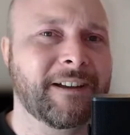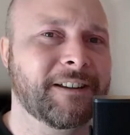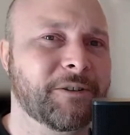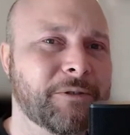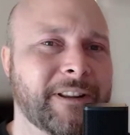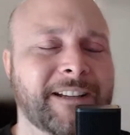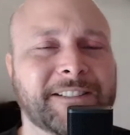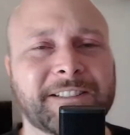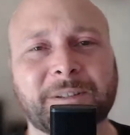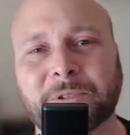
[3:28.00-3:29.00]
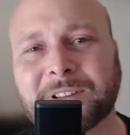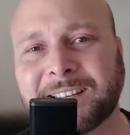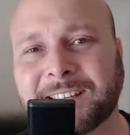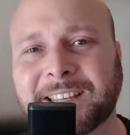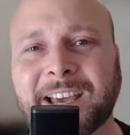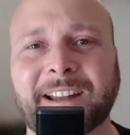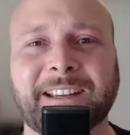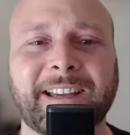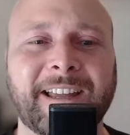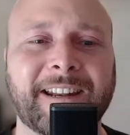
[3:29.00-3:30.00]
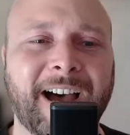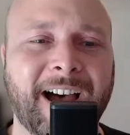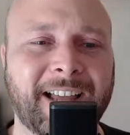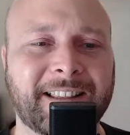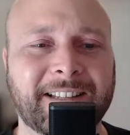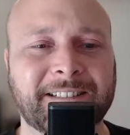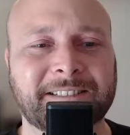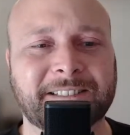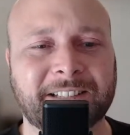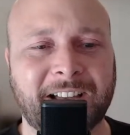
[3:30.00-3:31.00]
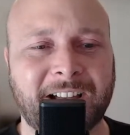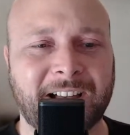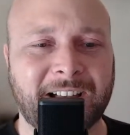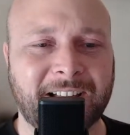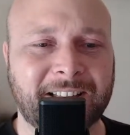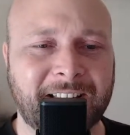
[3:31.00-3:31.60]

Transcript: the relationship with Lincoln County and Highlands, the